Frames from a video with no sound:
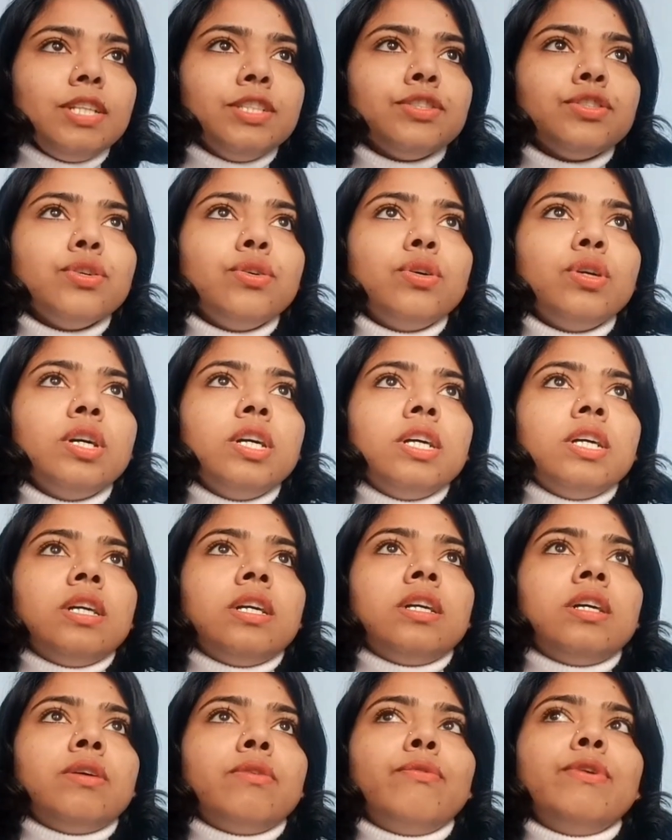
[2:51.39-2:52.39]
so
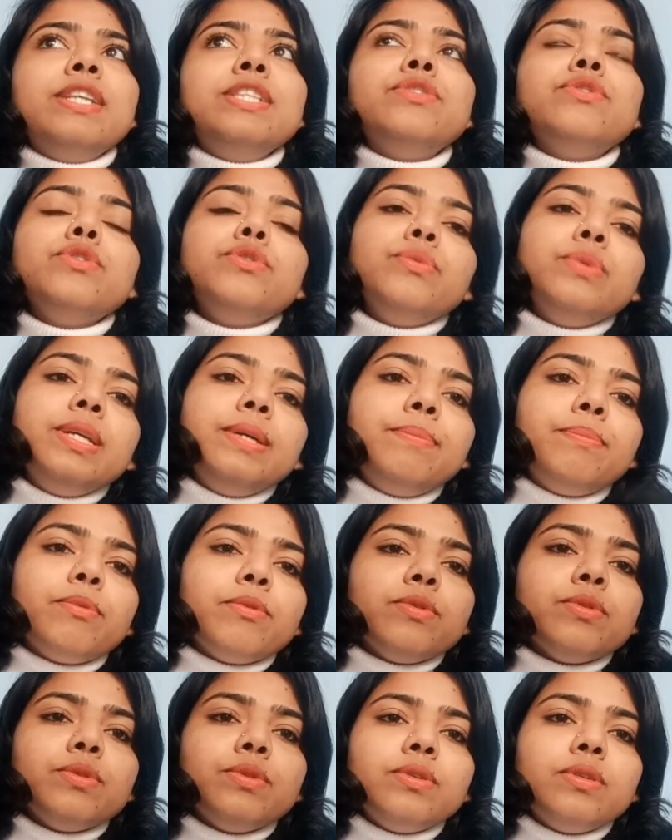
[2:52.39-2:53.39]
when should
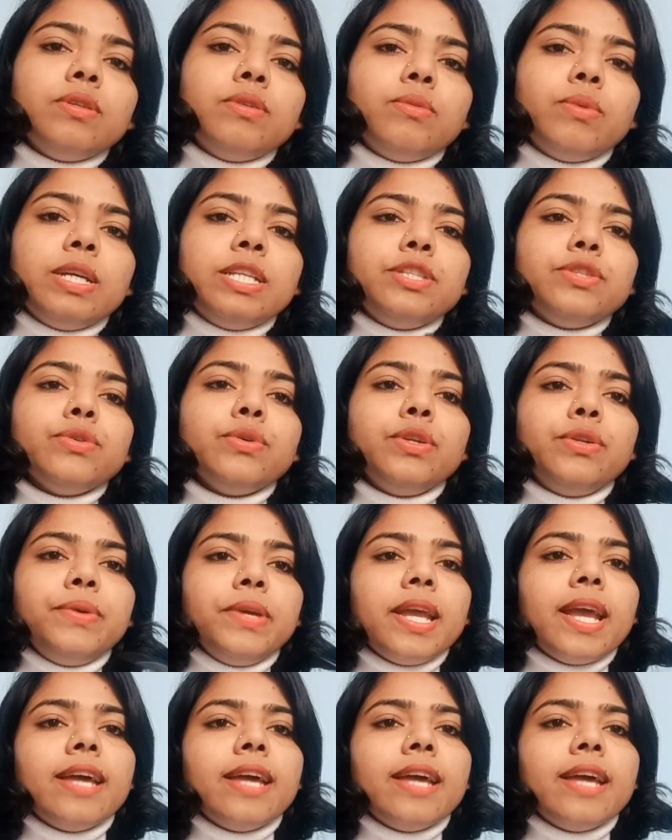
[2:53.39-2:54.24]
we